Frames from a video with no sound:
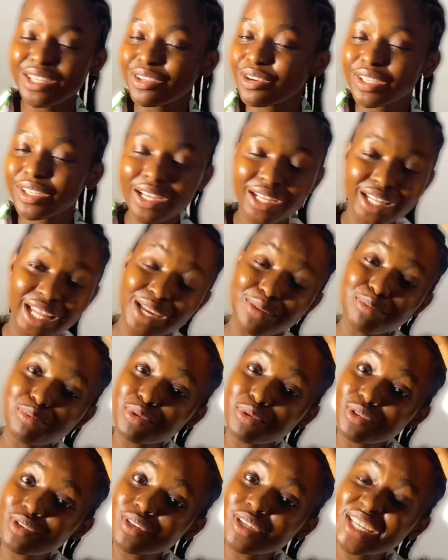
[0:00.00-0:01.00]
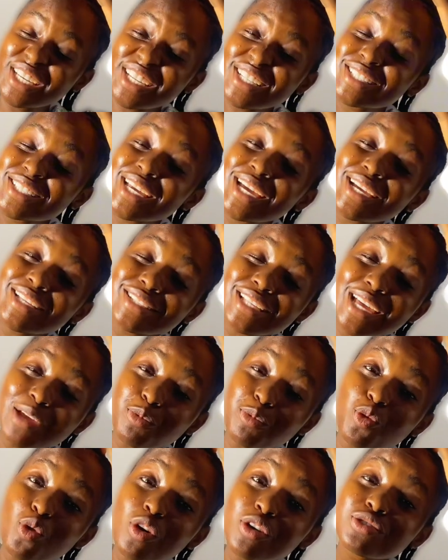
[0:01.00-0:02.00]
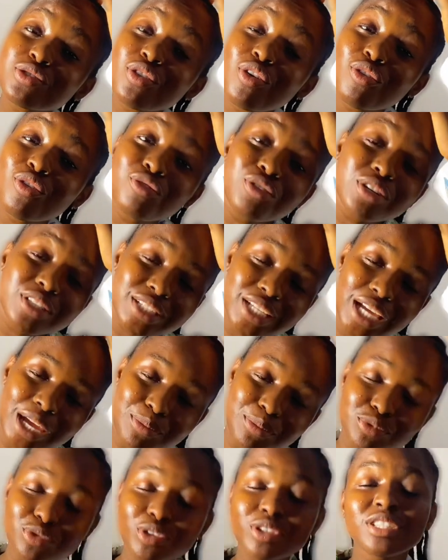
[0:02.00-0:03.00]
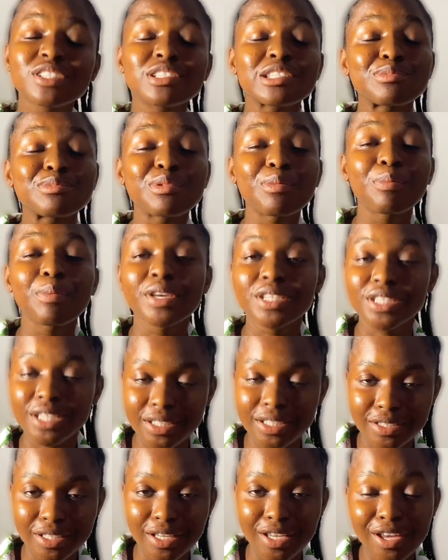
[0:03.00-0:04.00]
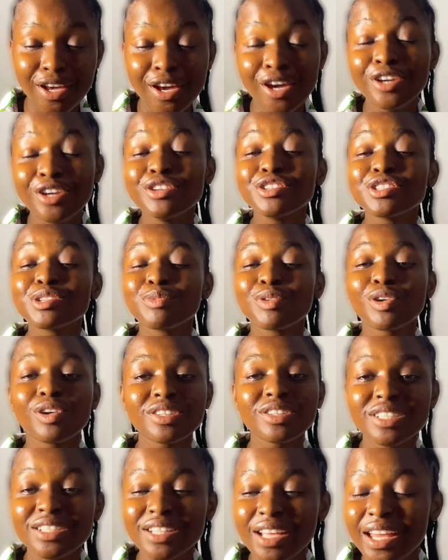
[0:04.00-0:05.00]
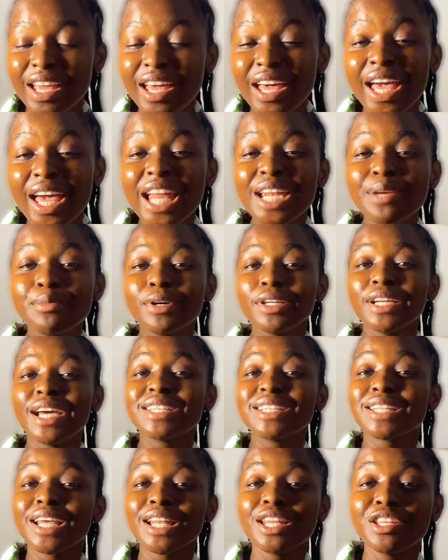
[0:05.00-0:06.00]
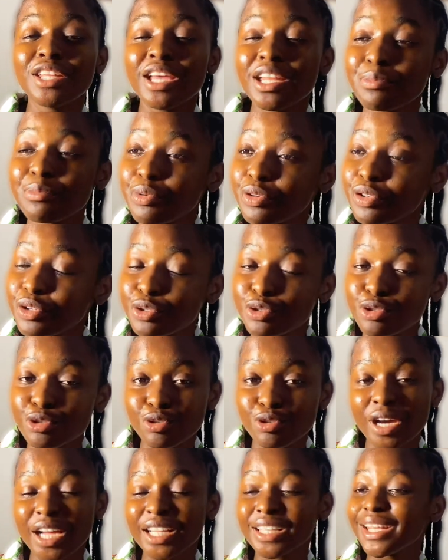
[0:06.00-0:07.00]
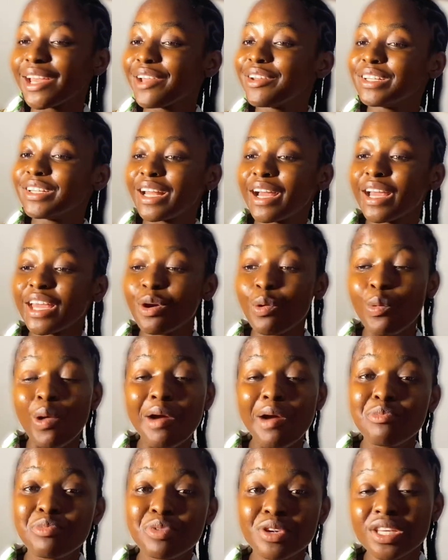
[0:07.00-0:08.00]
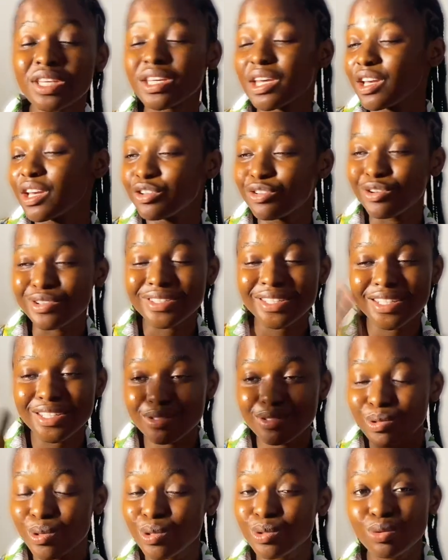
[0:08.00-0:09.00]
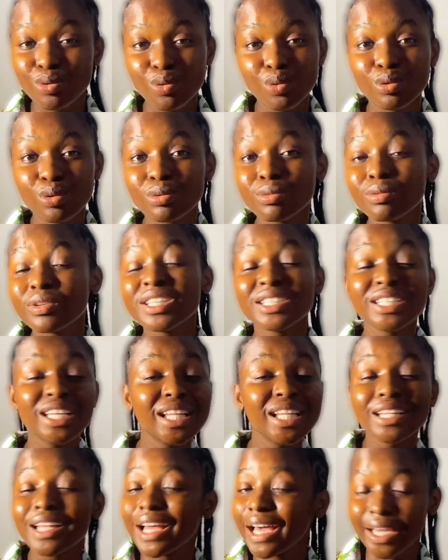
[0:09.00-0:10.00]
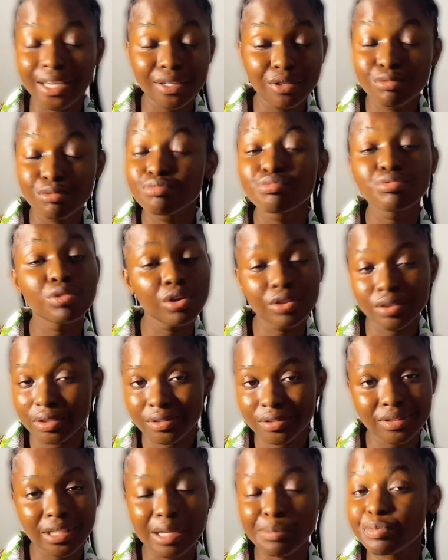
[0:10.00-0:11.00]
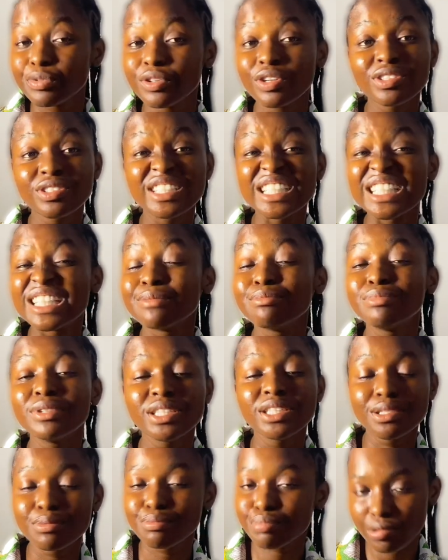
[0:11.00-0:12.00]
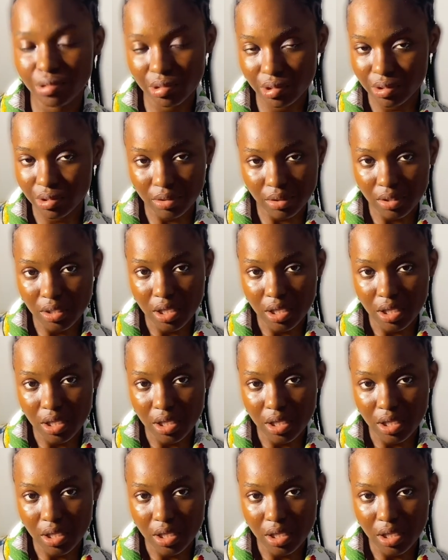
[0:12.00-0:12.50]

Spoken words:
other like product, it takes time, it works over time. So you need to be patient, you need to be consistent. Anybody that is selling any product to you and tell you that in 1 week your skin is going to glow is a lie. Run, that product is a bleaching product.